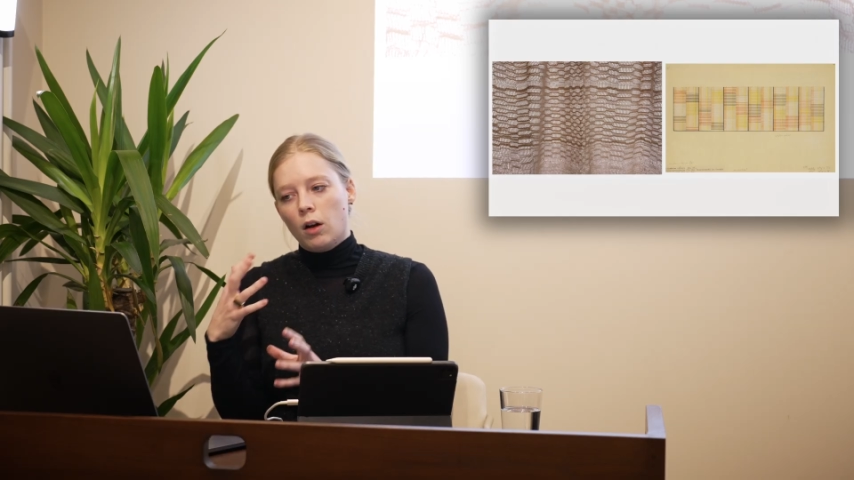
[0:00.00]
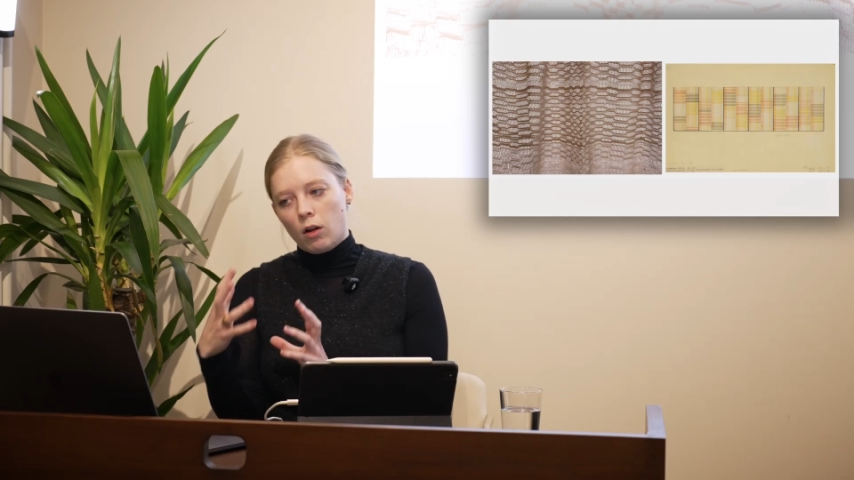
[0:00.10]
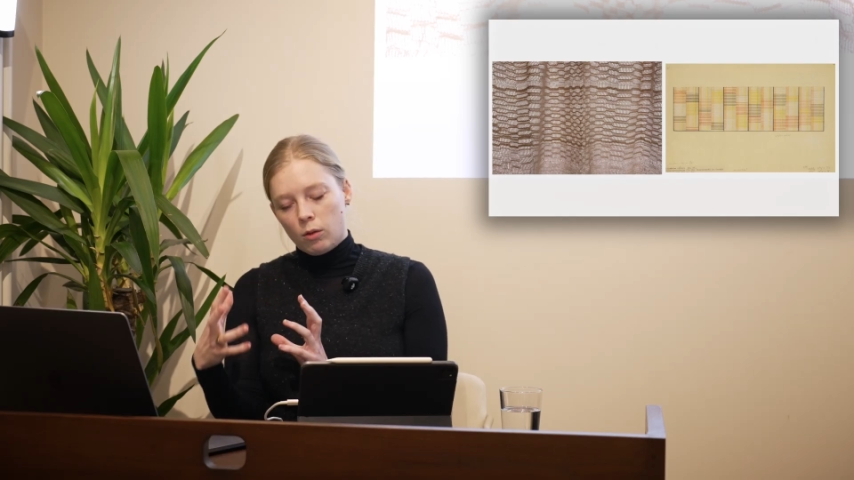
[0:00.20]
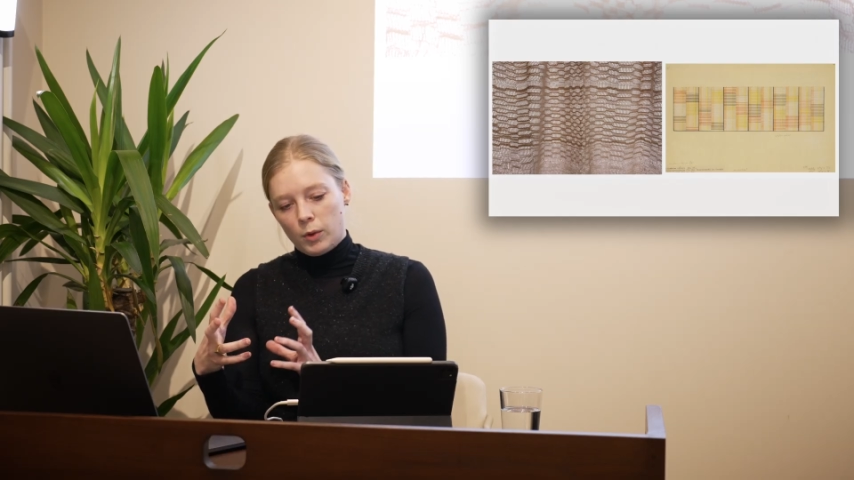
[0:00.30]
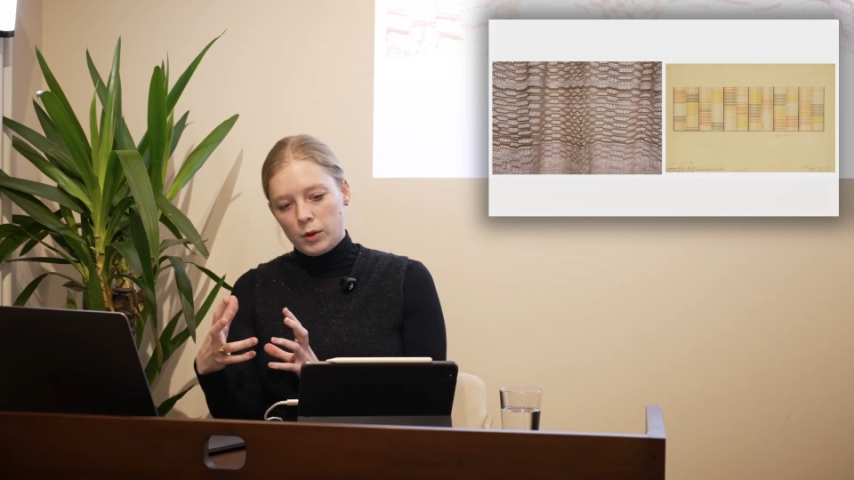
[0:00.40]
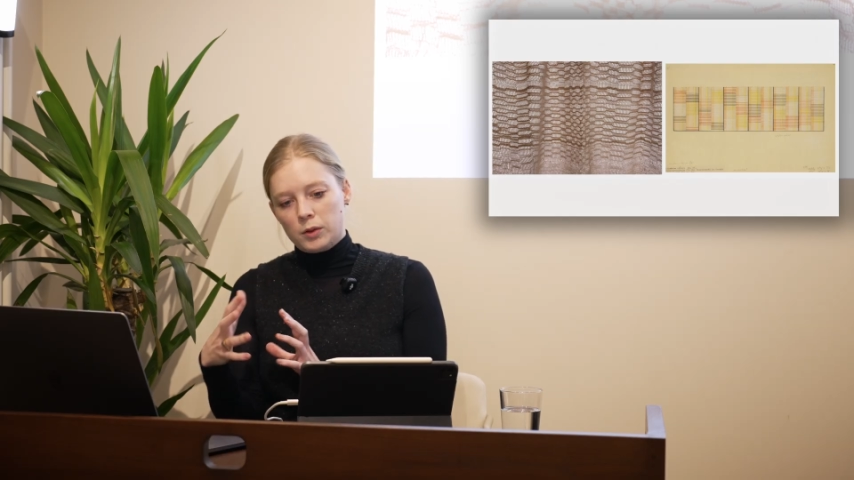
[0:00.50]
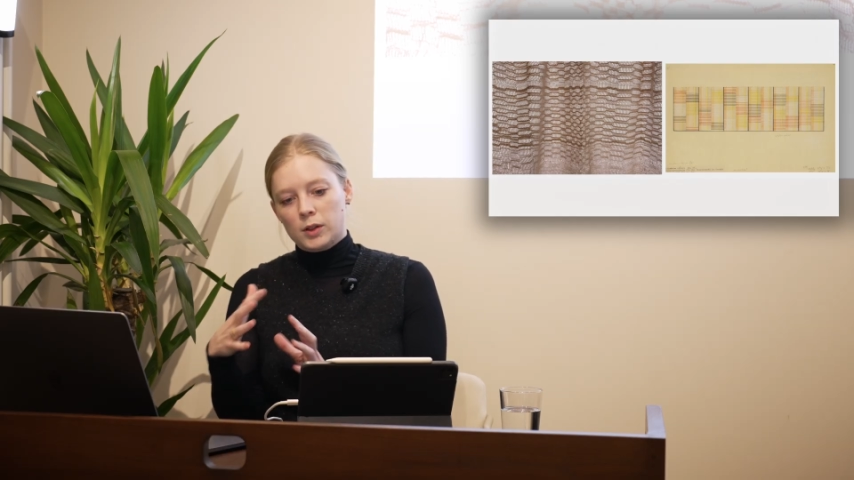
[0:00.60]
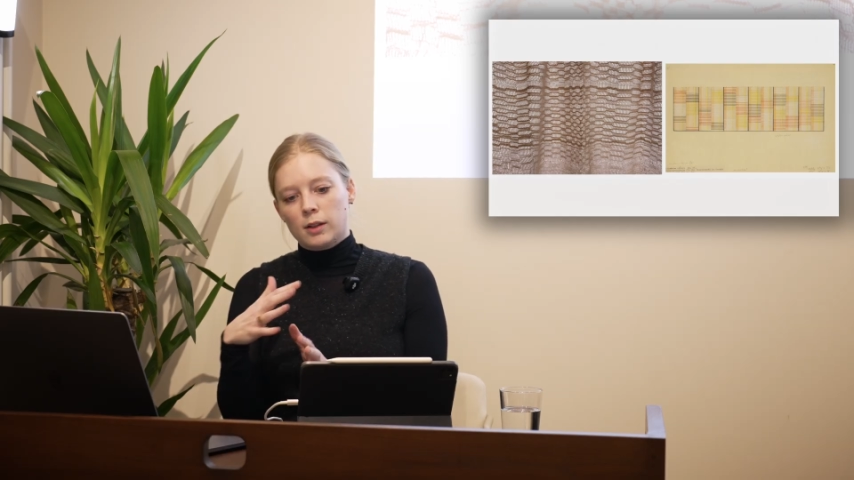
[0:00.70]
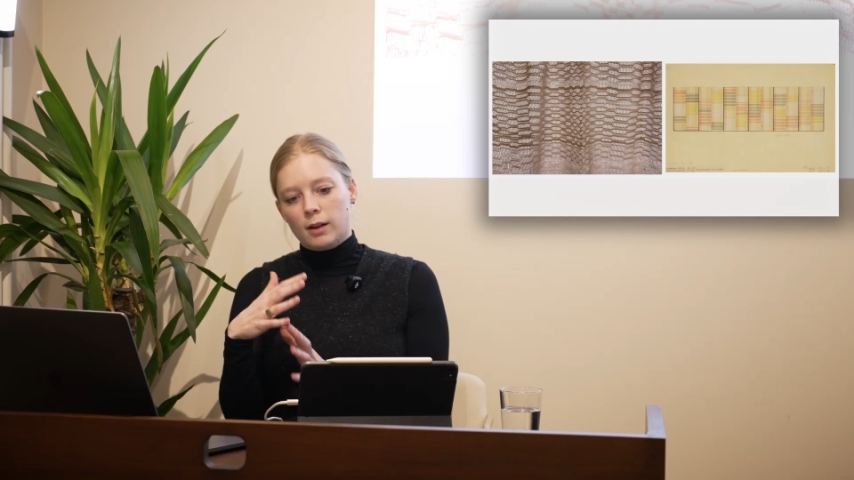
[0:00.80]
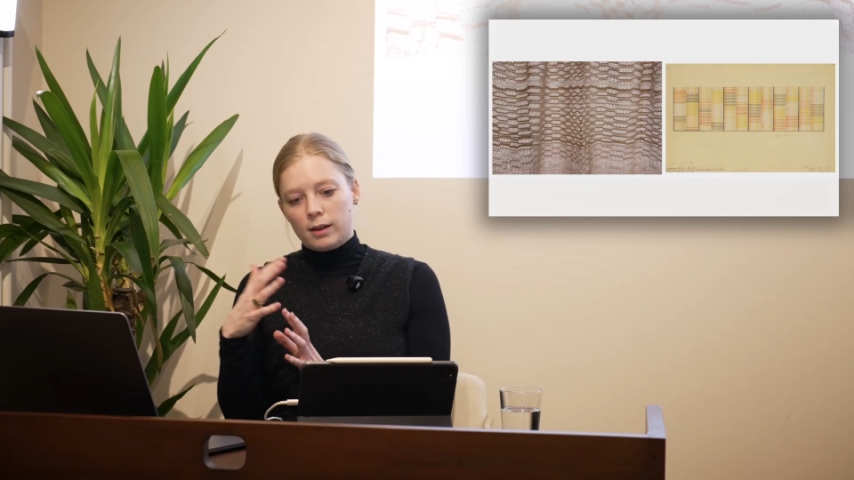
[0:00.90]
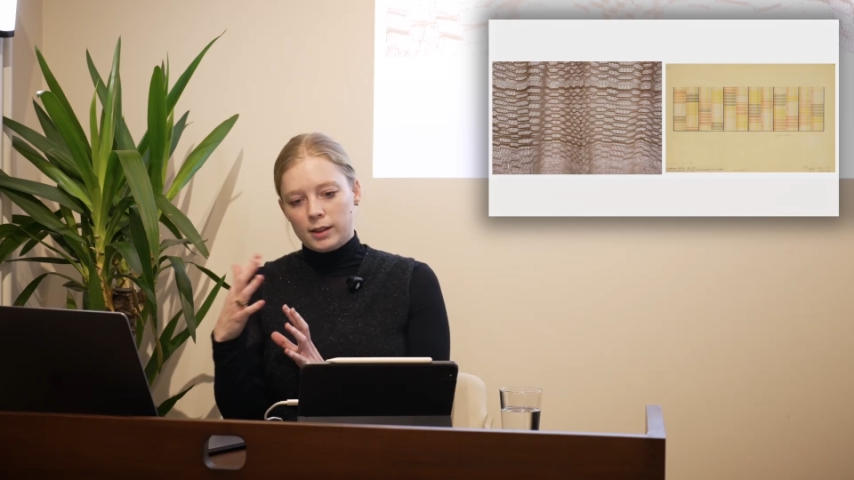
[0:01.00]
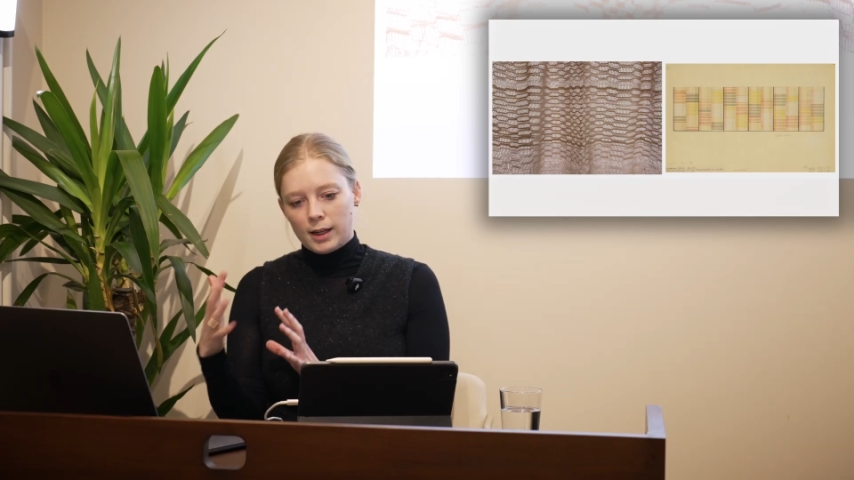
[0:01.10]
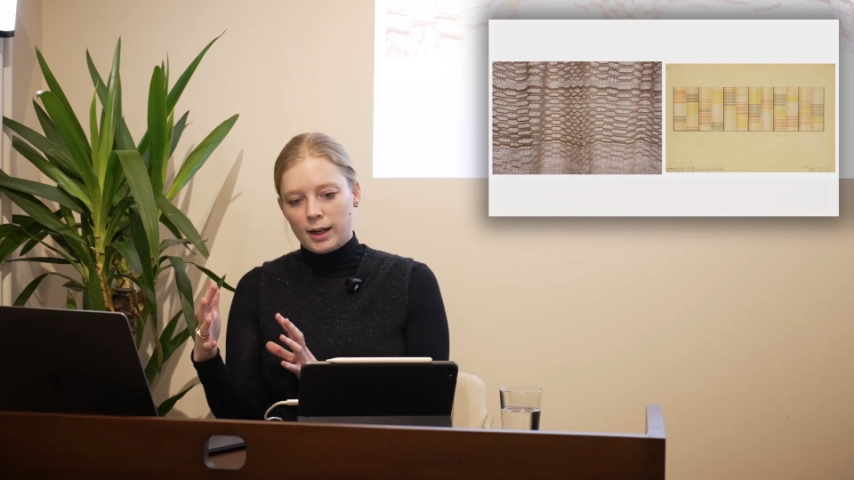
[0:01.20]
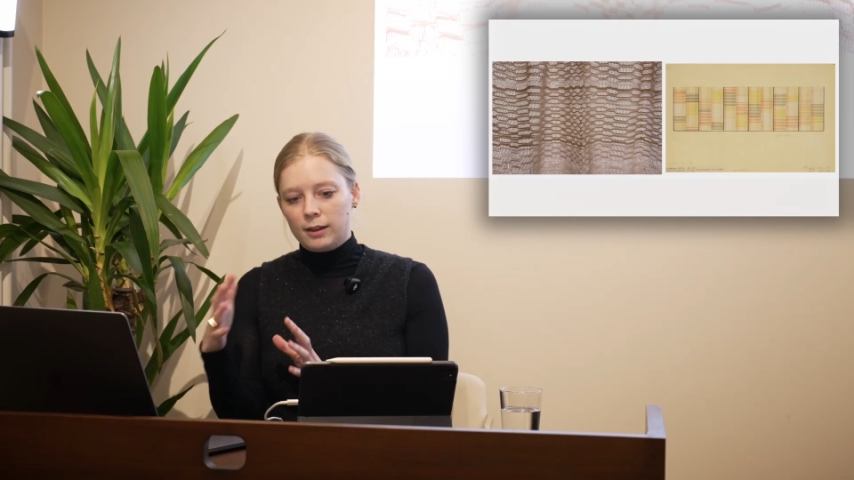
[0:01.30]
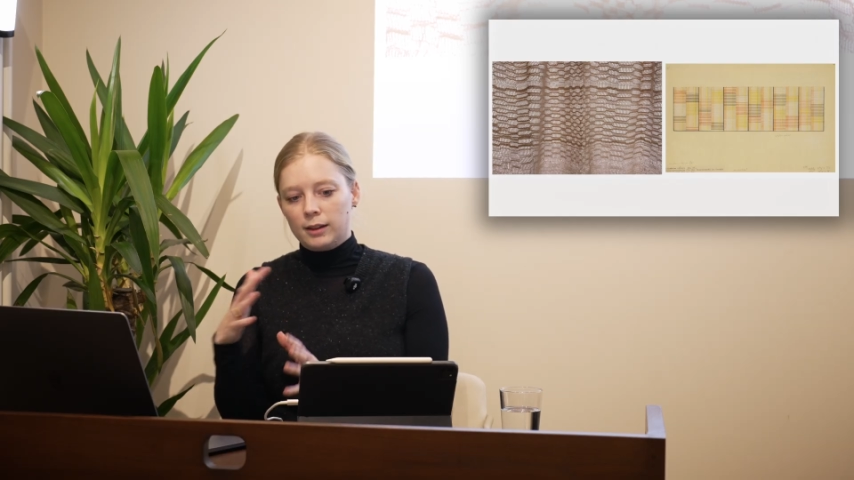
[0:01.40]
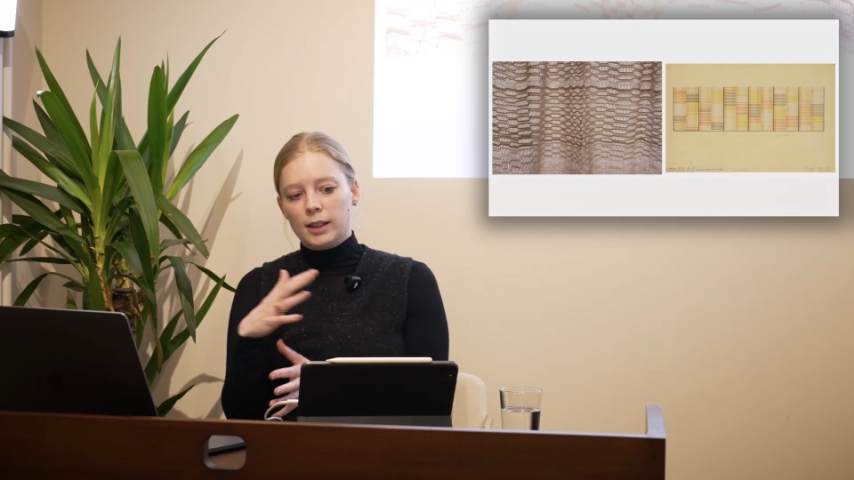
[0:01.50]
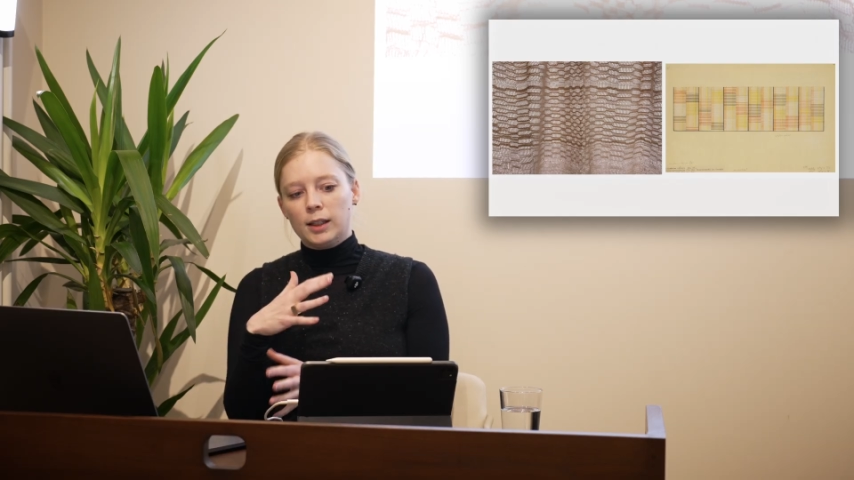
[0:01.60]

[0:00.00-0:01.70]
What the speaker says: almost, not entirely,